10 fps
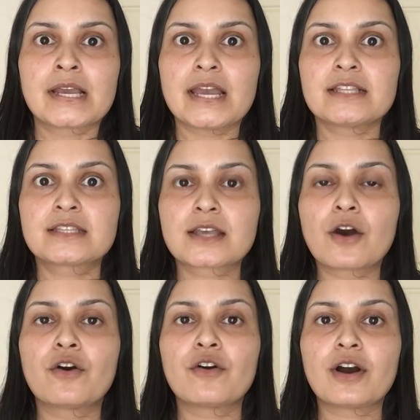And
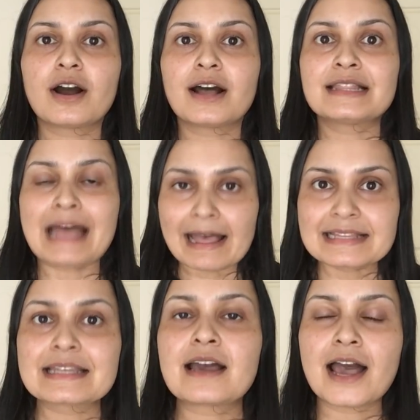so
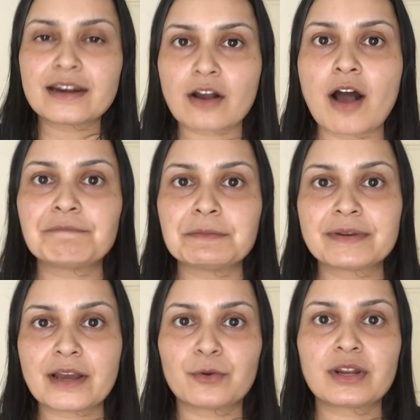that's the kind of
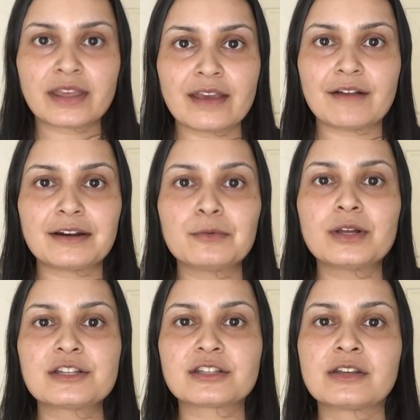compliment I want to give. I don't
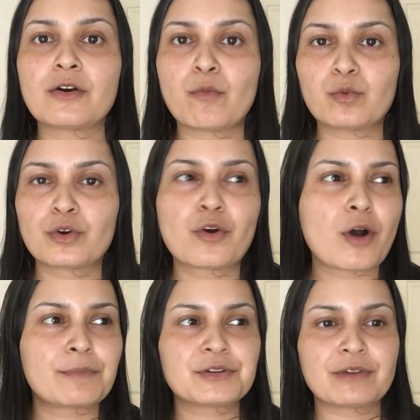want to just go
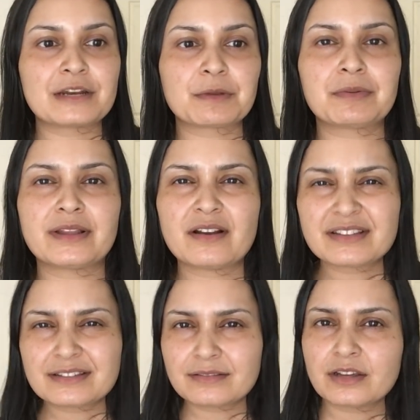go up to random people like,
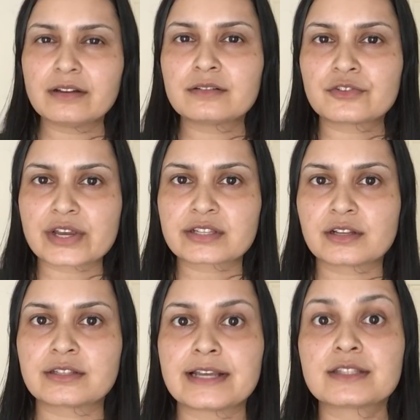"Oh, your dress
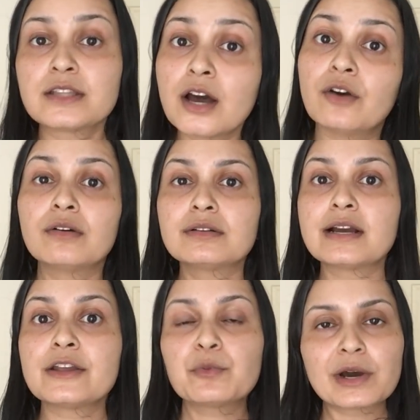looks nice." No,
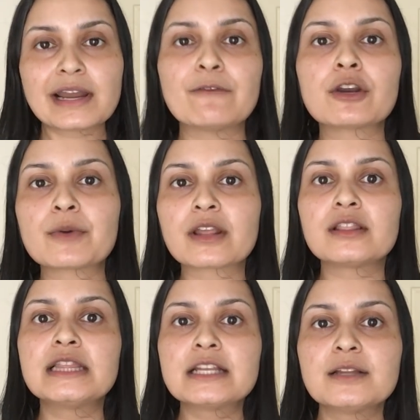you want I want to put a
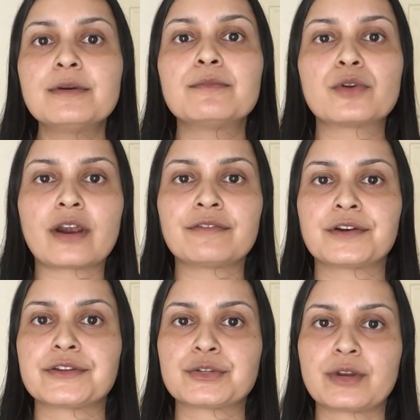little bit more
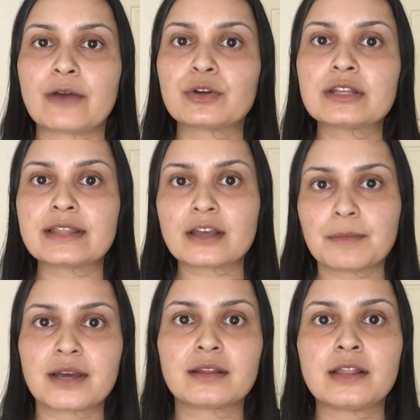effort into it. I want to think
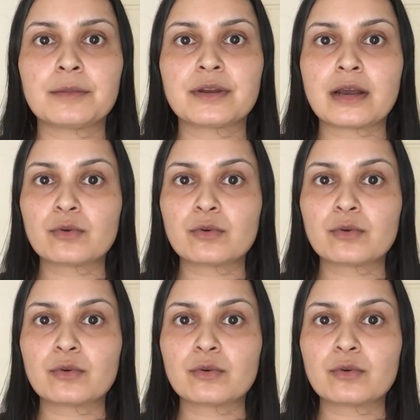about it a little bit. I